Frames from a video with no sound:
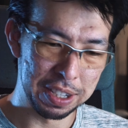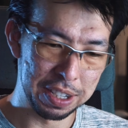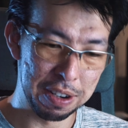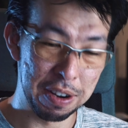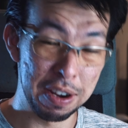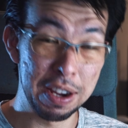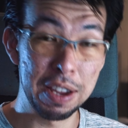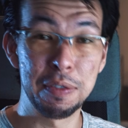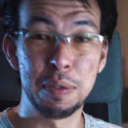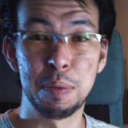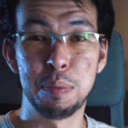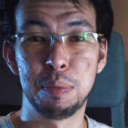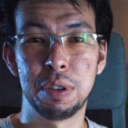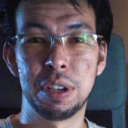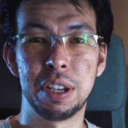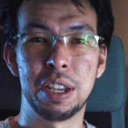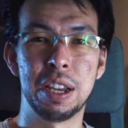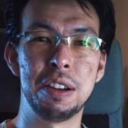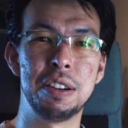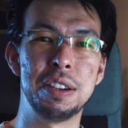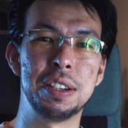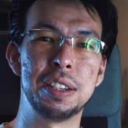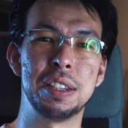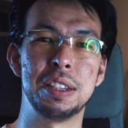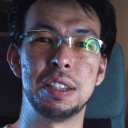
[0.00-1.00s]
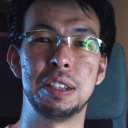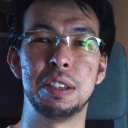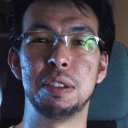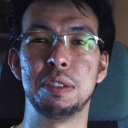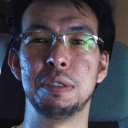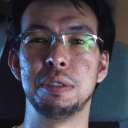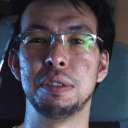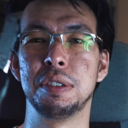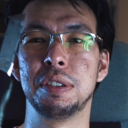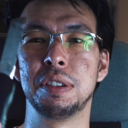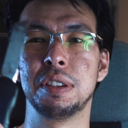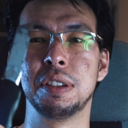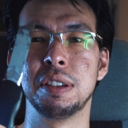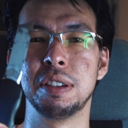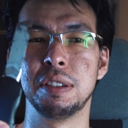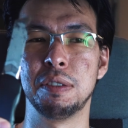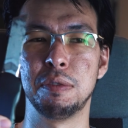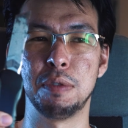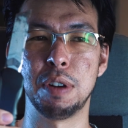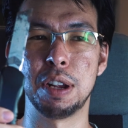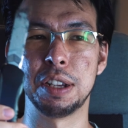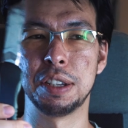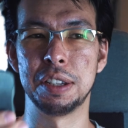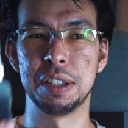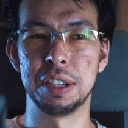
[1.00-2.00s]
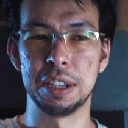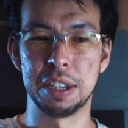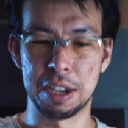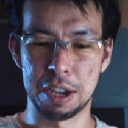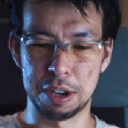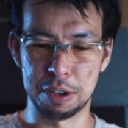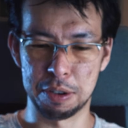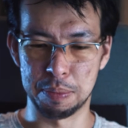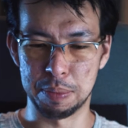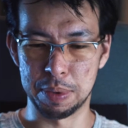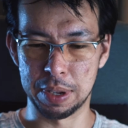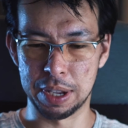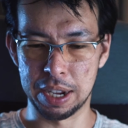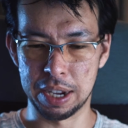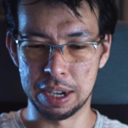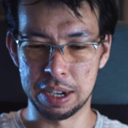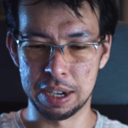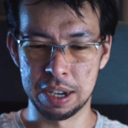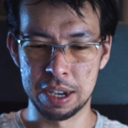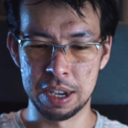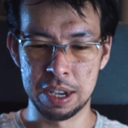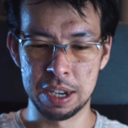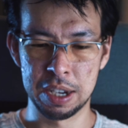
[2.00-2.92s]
So I even precariously used rusty cutter blade,